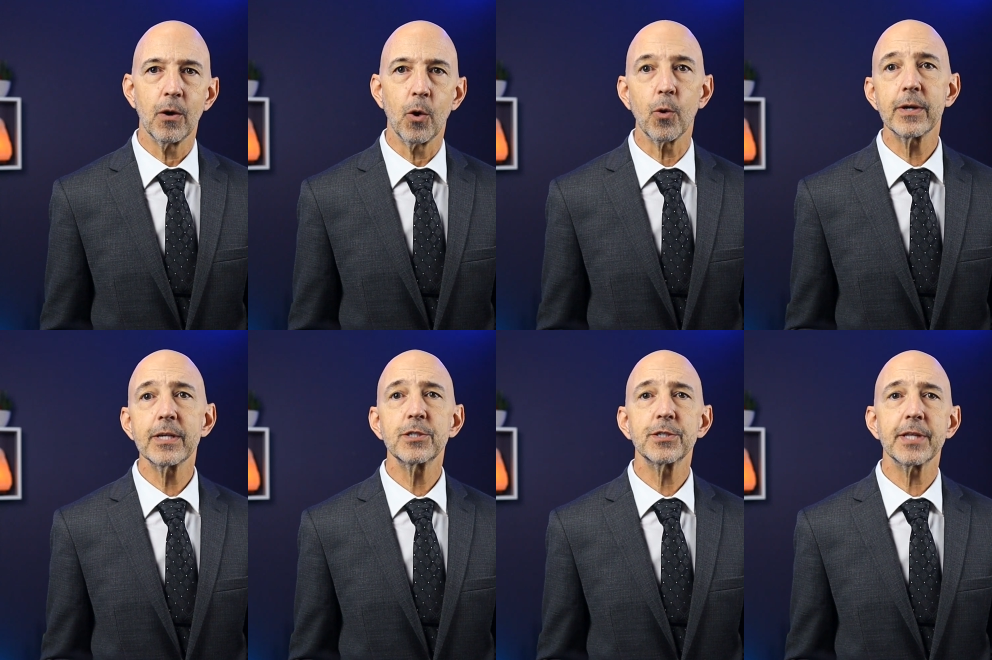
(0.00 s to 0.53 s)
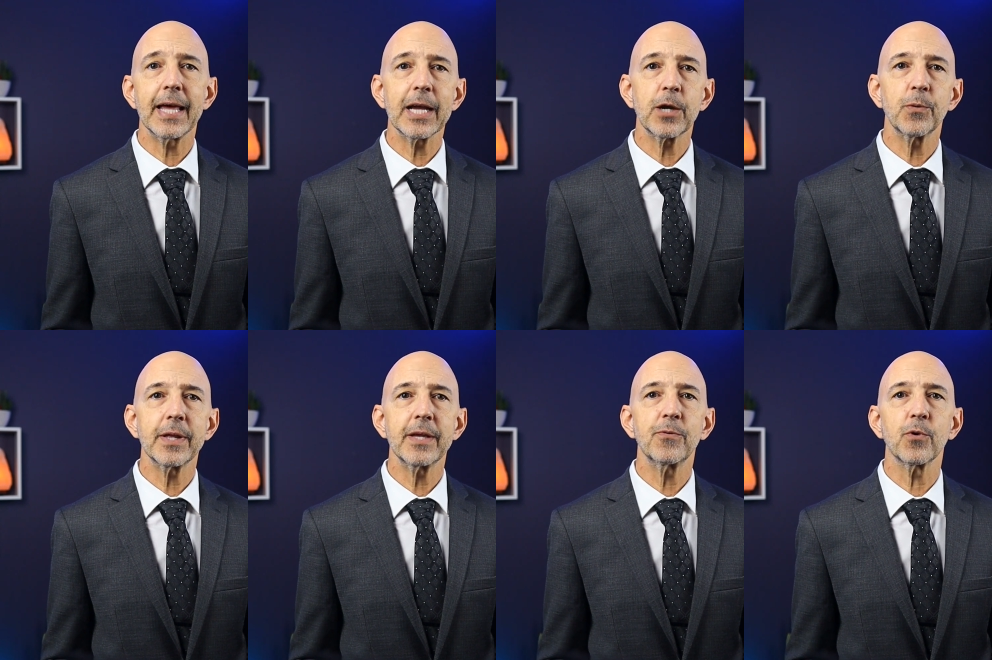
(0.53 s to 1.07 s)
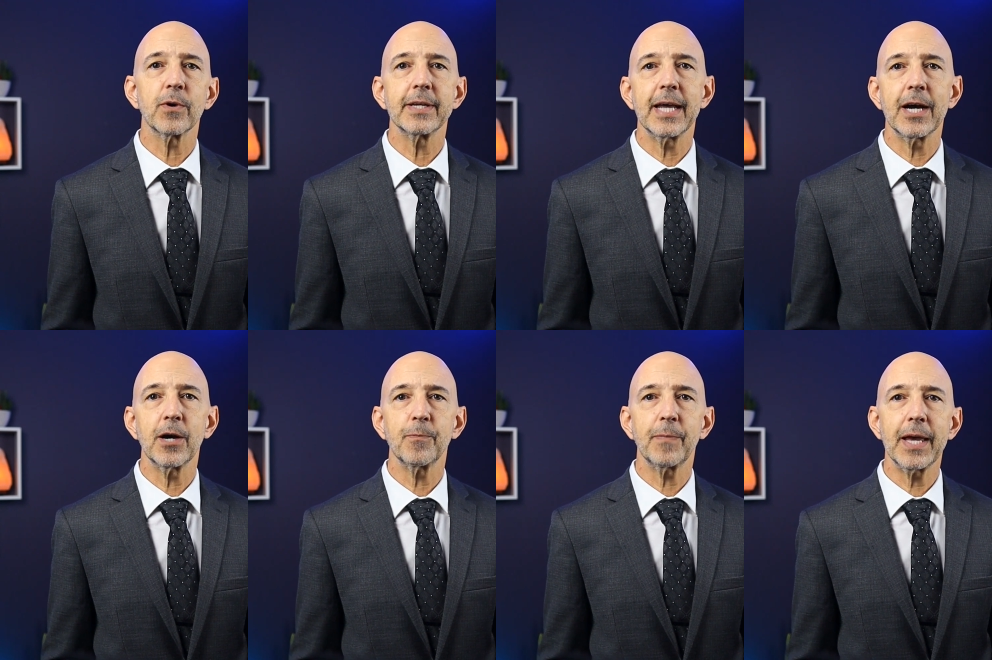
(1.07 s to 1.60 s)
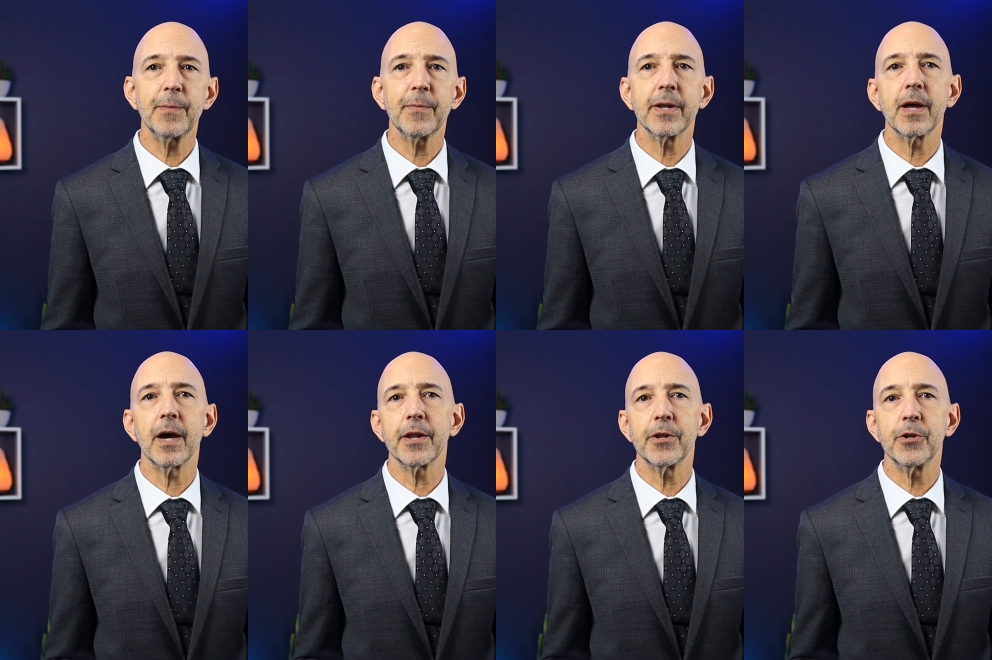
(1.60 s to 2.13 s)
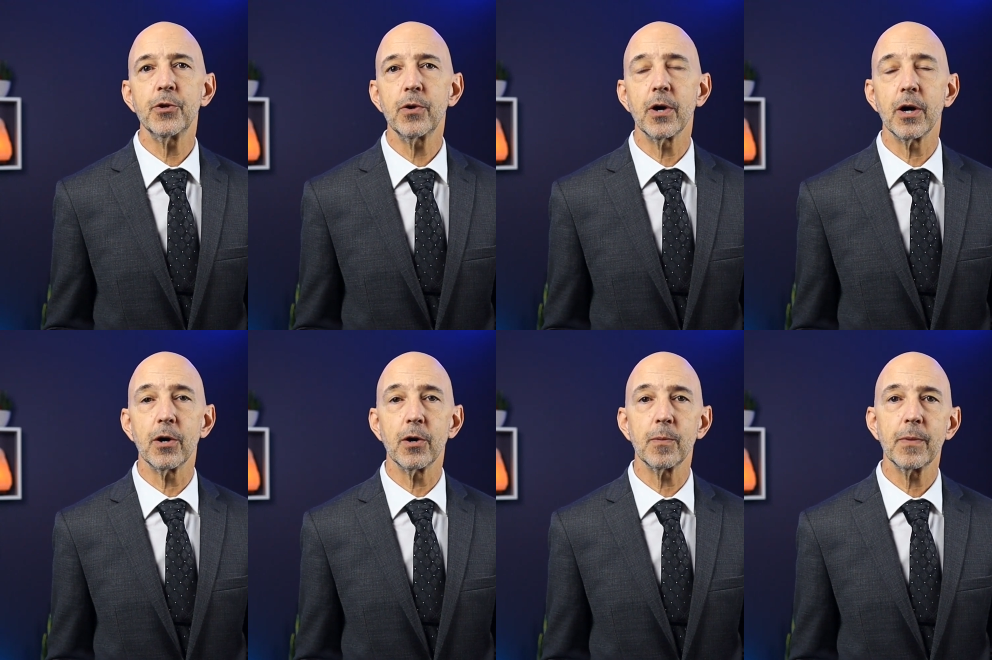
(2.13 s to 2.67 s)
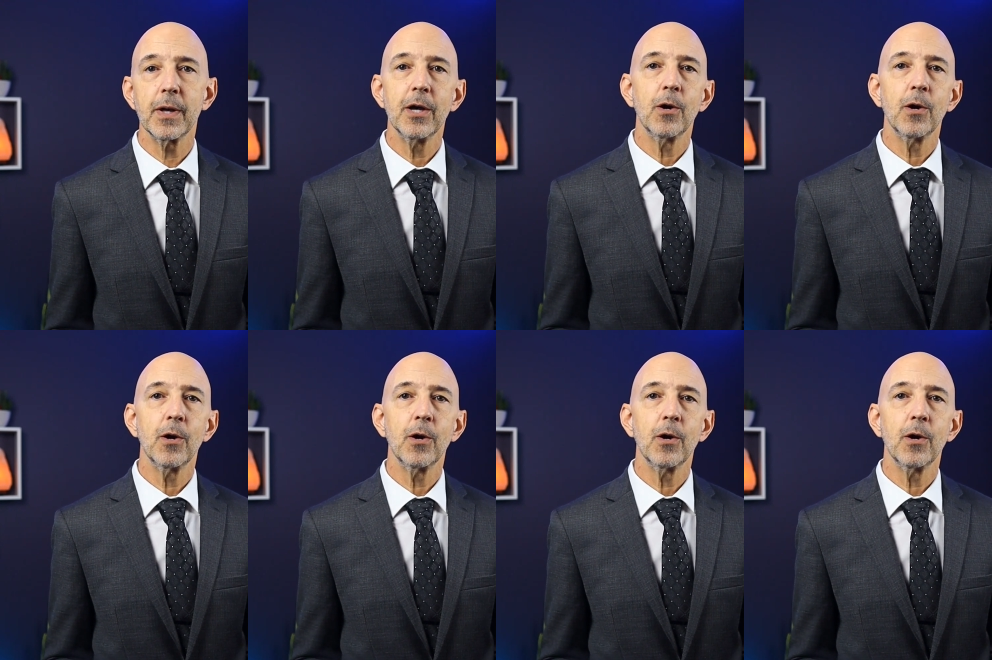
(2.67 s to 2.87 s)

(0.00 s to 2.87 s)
or use the equity for a down payment on a new home